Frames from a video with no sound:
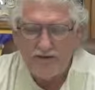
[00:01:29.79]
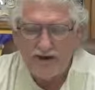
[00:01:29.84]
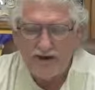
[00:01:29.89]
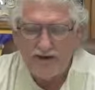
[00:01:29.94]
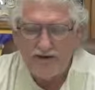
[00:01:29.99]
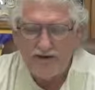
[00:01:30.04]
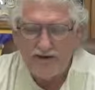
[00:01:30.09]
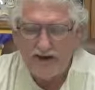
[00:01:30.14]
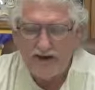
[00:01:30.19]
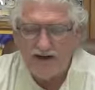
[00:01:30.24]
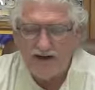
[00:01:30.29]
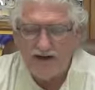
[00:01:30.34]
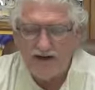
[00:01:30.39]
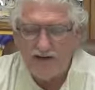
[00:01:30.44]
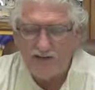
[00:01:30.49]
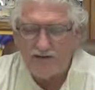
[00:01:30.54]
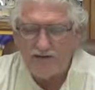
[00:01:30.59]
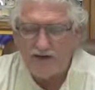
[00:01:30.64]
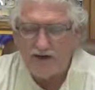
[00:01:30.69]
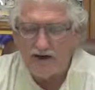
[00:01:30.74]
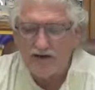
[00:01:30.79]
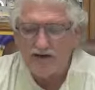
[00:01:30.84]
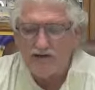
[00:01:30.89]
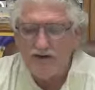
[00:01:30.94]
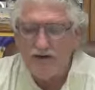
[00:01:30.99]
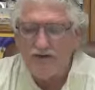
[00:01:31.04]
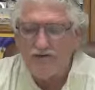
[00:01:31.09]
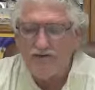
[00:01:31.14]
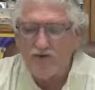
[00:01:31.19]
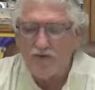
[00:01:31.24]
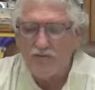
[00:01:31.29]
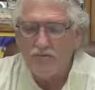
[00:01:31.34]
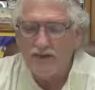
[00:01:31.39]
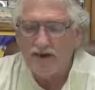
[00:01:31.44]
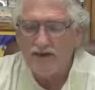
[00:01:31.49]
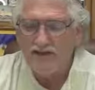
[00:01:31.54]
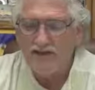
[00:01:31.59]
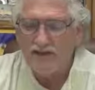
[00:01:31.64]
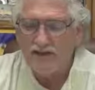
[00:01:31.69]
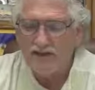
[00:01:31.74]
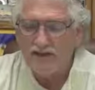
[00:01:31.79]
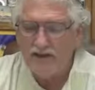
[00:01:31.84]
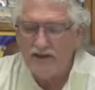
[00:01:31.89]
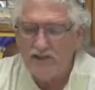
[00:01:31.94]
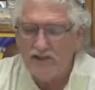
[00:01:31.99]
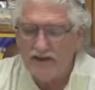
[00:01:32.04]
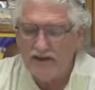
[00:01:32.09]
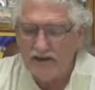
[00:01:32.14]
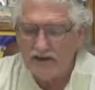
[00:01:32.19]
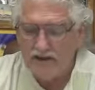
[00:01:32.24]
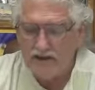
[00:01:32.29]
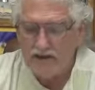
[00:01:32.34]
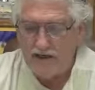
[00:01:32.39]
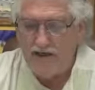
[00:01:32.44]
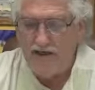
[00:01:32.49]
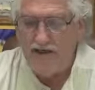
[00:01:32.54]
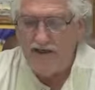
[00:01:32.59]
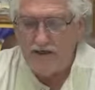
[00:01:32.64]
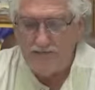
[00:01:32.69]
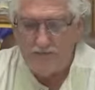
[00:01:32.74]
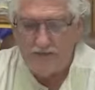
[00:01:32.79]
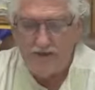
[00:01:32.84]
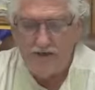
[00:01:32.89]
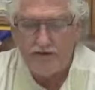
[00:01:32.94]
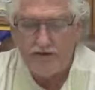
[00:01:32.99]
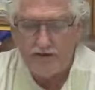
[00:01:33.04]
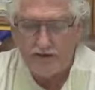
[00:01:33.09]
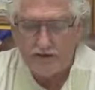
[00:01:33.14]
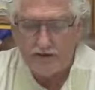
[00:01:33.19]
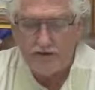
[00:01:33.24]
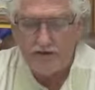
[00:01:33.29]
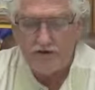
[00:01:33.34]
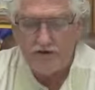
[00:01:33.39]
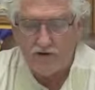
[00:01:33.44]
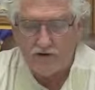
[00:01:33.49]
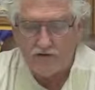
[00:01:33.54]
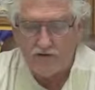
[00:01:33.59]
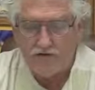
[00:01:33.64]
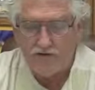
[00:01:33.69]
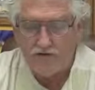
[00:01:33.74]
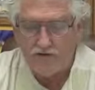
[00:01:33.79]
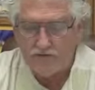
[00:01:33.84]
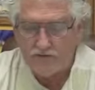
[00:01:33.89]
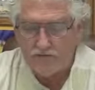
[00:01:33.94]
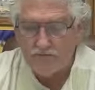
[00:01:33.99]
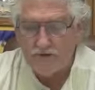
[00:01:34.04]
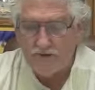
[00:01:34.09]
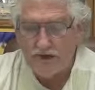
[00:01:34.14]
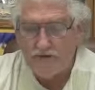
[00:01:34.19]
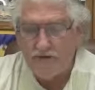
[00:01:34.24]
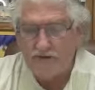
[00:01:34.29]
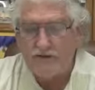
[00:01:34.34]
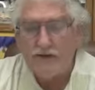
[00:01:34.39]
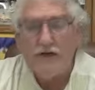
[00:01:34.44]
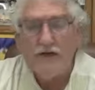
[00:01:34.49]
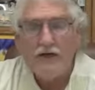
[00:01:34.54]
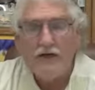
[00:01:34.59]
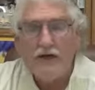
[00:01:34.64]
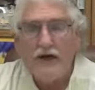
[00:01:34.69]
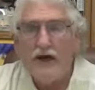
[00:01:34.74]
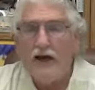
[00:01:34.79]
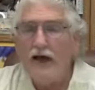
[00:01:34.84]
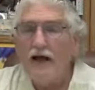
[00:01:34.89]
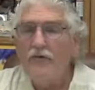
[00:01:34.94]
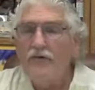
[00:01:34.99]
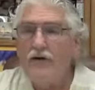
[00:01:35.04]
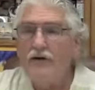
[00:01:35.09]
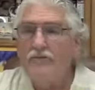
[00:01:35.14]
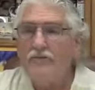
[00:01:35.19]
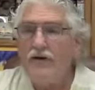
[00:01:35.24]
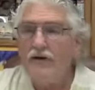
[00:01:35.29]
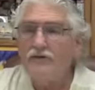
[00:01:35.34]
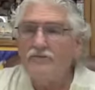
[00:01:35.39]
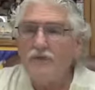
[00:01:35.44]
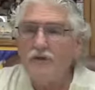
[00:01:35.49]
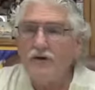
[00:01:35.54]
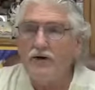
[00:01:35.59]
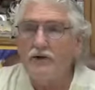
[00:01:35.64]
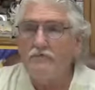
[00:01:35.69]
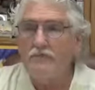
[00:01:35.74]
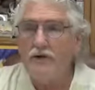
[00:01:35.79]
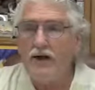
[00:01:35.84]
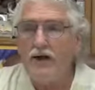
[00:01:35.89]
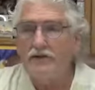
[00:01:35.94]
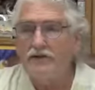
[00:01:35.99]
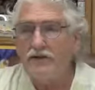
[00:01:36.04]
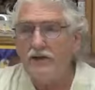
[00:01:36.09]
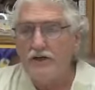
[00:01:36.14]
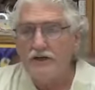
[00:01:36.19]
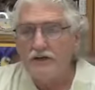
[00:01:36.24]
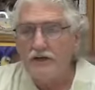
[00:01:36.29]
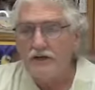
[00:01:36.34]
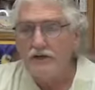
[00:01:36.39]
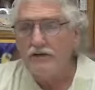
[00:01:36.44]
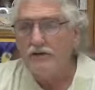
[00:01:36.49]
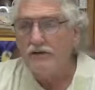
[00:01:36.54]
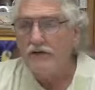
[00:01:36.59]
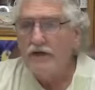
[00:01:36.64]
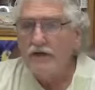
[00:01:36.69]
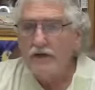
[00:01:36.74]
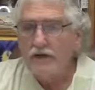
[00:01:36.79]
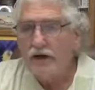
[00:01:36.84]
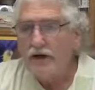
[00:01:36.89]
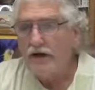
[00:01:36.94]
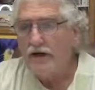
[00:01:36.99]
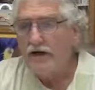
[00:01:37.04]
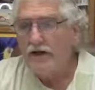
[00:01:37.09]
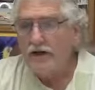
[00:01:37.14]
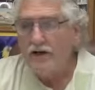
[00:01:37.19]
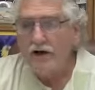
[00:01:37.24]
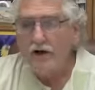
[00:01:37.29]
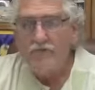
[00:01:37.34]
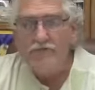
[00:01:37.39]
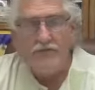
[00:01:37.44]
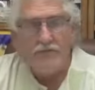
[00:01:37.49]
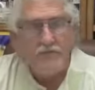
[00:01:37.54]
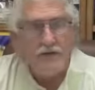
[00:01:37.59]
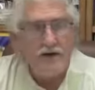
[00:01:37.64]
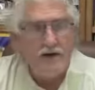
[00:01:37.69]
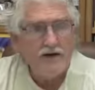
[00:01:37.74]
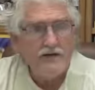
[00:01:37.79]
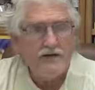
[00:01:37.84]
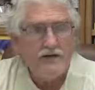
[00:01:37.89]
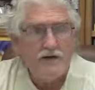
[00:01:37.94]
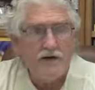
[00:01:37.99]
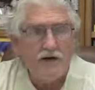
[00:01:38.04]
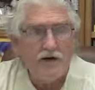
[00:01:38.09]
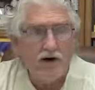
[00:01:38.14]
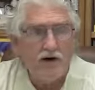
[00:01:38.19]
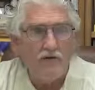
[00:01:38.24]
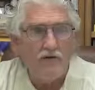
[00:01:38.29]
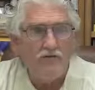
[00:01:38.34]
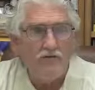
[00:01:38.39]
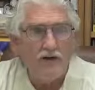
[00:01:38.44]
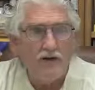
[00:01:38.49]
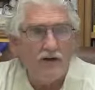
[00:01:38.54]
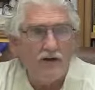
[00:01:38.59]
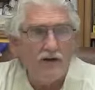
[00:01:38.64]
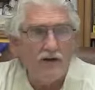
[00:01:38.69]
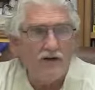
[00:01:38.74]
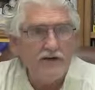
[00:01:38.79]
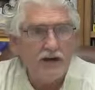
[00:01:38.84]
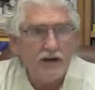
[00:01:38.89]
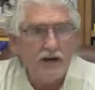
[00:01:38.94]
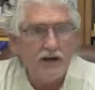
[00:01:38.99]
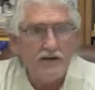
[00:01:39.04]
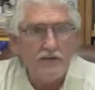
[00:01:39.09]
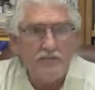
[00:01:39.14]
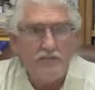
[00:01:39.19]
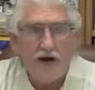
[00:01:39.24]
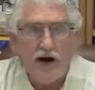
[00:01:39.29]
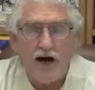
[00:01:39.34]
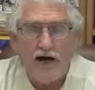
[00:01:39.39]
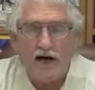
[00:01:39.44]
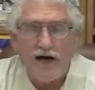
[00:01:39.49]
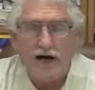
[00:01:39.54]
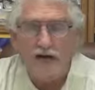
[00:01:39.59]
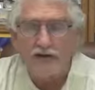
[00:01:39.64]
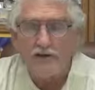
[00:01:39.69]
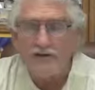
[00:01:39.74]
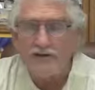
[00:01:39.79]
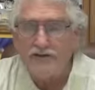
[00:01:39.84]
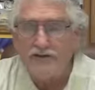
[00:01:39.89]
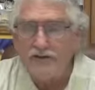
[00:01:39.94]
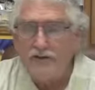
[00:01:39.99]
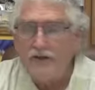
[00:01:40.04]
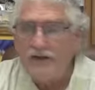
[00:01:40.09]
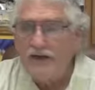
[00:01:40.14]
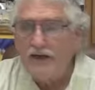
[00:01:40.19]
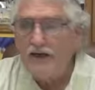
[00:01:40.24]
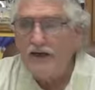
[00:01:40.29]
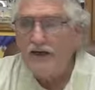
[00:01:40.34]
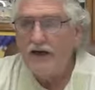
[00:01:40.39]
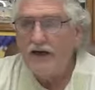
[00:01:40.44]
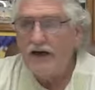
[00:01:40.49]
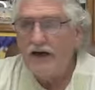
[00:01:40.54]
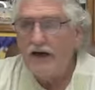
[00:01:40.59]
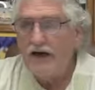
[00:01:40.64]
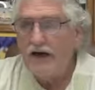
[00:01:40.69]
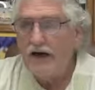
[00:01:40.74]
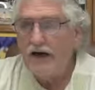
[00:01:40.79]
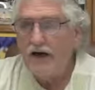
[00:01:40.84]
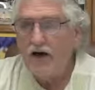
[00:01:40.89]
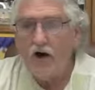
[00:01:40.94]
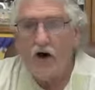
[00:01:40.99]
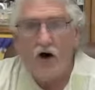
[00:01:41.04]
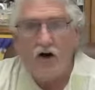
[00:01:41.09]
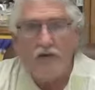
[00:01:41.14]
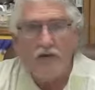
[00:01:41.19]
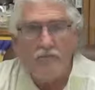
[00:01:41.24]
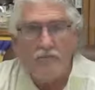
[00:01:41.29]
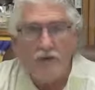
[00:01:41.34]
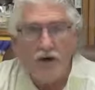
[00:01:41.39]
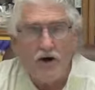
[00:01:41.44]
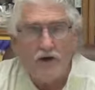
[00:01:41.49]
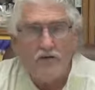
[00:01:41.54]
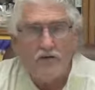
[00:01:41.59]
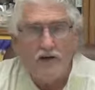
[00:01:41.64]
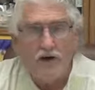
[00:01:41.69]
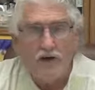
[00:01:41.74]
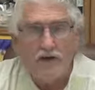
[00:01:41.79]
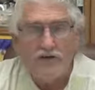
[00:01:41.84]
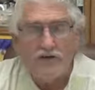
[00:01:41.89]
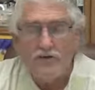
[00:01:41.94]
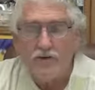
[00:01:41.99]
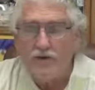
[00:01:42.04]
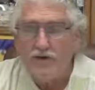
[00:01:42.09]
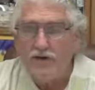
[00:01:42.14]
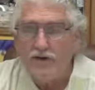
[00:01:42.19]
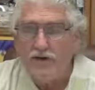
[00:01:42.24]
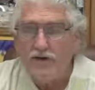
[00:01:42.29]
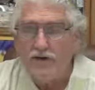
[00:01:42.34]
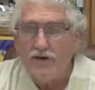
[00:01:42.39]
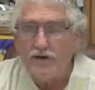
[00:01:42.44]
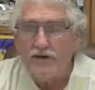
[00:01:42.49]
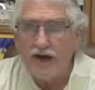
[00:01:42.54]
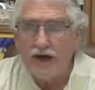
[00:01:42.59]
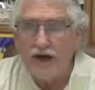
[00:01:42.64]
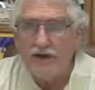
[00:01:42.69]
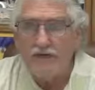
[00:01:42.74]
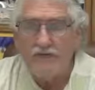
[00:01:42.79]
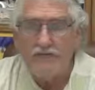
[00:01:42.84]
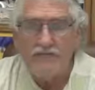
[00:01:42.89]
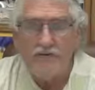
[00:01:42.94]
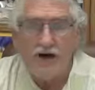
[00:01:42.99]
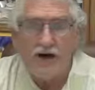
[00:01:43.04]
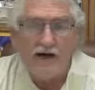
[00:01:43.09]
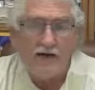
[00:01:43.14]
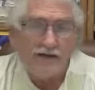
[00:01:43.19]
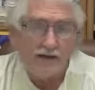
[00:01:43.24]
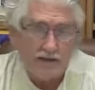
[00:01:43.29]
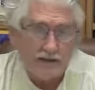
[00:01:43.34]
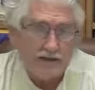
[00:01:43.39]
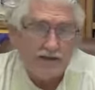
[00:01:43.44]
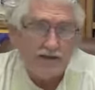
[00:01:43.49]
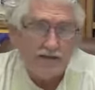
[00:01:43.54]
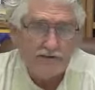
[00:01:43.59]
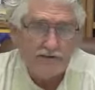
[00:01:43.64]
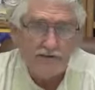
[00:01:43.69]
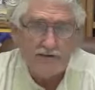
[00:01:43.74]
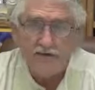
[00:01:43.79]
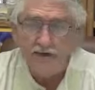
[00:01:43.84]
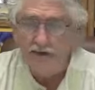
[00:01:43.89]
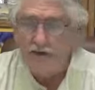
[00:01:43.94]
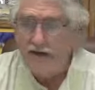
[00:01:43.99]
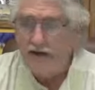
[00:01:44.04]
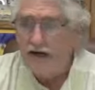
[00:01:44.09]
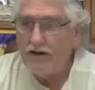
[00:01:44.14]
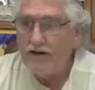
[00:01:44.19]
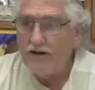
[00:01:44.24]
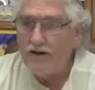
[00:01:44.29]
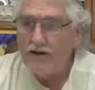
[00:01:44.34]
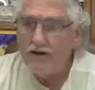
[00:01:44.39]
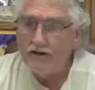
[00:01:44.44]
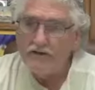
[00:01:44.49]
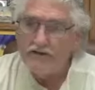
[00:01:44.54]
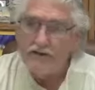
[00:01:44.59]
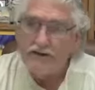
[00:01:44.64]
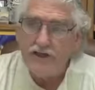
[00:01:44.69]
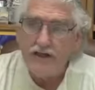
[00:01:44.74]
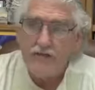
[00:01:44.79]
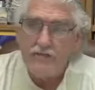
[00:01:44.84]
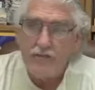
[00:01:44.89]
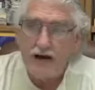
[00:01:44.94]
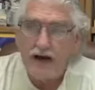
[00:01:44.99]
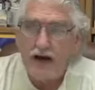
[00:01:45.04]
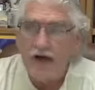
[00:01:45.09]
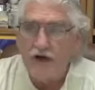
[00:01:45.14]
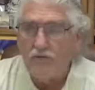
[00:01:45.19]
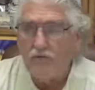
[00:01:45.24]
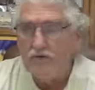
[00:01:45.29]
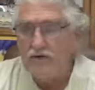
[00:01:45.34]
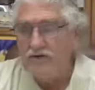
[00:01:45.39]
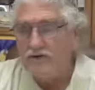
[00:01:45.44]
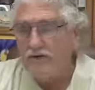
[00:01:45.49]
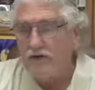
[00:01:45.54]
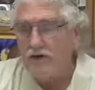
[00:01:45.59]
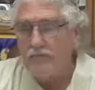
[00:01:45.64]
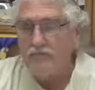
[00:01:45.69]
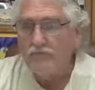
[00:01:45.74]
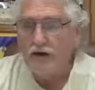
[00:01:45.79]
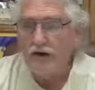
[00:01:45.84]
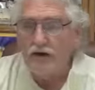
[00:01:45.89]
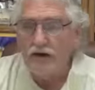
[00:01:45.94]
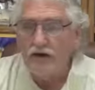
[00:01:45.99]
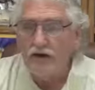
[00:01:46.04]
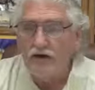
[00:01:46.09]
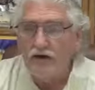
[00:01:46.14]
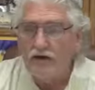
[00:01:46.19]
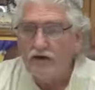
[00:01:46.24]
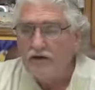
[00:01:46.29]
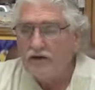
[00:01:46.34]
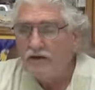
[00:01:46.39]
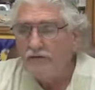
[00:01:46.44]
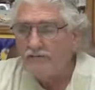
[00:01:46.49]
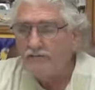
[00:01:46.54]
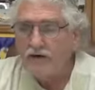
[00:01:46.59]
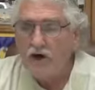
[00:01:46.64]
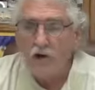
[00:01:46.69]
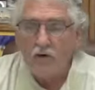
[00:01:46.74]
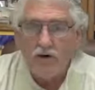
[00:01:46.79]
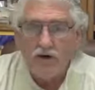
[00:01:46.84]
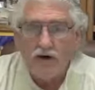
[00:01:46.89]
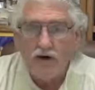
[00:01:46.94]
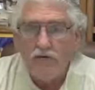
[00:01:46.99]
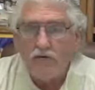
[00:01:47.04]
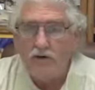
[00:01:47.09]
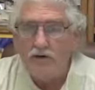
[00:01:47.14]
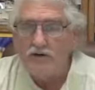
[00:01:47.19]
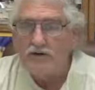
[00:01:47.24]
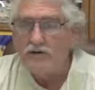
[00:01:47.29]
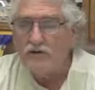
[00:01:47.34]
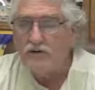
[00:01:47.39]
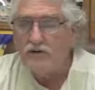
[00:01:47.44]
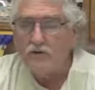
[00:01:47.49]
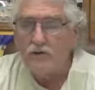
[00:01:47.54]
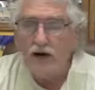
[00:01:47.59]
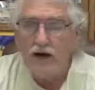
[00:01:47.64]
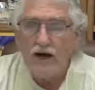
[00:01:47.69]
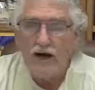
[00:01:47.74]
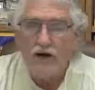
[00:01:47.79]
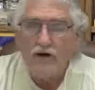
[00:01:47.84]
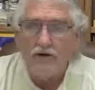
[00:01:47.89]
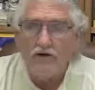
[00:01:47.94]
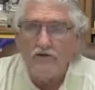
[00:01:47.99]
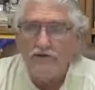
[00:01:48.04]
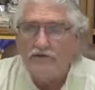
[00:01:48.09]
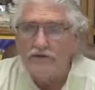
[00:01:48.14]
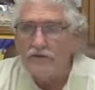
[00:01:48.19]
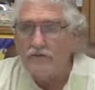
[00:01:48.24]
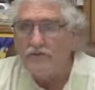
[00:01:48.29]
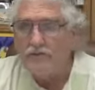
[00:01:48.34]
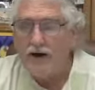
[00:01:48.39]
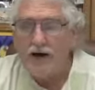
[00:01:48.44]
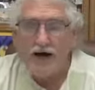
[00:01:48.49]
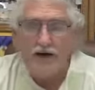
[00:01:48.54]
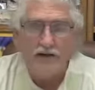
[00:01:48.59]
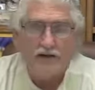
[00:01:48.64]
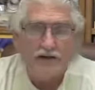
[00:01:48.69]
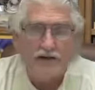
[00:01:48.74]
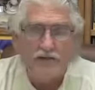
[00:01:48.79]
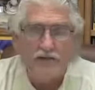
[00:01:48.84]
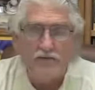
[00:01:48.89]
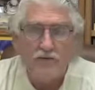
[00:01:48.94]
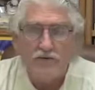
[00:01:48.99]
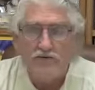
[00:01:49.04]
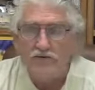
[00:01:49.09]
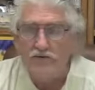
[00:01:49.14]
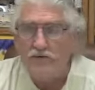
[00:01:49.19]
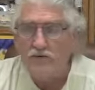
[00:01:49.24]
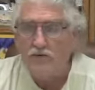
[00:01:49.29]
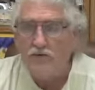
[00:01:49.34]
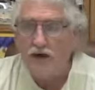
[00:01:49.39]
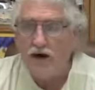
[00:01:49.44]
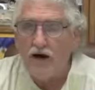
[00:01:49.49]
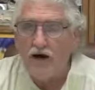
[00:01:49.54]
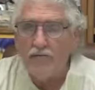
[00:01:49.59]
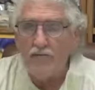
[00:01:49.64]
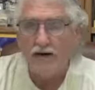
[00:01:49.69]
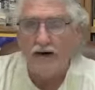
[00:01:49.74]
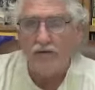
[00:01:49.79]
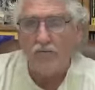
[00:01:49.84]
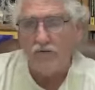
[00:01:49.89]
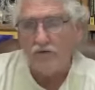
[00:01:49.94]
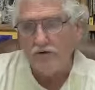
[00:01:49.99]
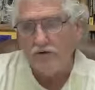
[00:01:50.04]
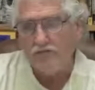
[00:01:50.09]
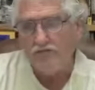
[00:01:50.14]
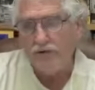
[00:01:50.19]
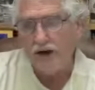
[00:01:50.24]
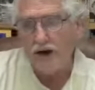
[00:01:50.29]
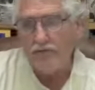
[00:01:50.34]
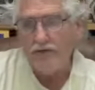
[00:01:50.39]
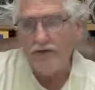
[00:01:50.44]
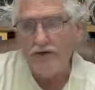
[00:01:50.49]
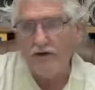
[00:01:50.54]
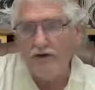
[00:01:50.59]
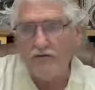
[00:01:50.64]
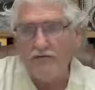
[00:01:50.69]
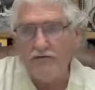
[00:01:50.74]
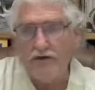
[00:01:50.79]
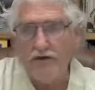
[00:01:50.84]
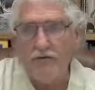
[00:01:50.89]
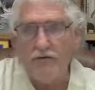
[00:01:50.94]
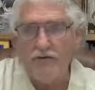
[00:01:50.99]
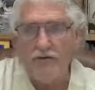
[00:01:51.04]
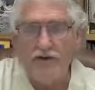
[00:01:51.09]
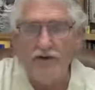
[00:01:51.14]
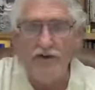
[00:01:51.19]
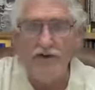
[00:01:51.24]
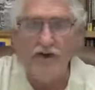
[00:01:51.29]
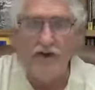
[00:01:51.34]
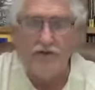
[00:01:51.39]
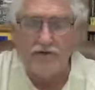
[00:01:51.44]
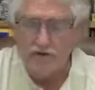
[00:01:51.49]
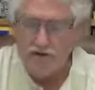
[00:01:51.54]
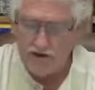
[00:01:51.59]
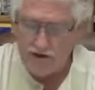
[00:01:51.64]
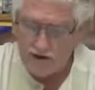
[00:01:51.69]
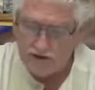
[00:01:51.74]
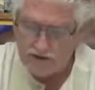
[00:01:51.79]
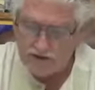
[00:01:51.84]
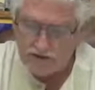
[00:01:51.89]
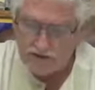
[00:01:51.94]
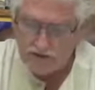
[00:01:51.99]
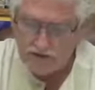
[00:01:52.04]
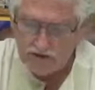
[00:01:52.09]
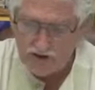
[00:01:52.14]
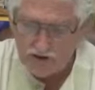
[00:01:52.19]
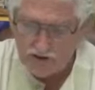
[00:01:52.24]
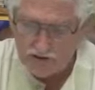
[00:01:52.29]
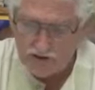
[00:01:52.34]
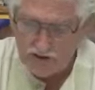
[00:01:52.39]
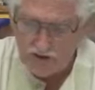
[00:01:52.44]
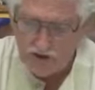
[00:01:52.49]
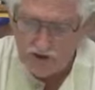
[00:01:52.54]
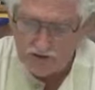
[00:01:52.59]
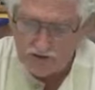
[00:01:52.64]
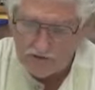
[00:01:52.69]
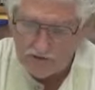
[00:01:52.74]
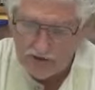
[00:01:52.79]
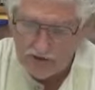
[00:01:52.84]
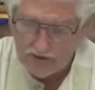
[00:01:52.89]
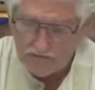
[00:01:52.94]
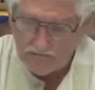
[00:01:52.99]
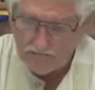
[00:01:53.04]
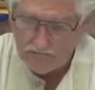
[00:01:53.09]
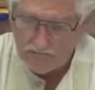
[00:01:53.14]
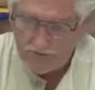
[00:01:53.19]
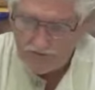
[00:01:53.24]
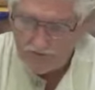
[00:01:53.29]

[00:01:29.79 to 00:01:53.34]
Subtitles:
I try to help starts off so basic, eliminate dairy and meats and get those fruits and berries. And I think that's pretty basic too. Get off the meats, get off the dairy products, all the proteins when you're detoxifying at least. I think you can skid by with some coconut once in a while and some pine nuts once in a while, but I wouldn't probably interfere with any other nuts as you go along there.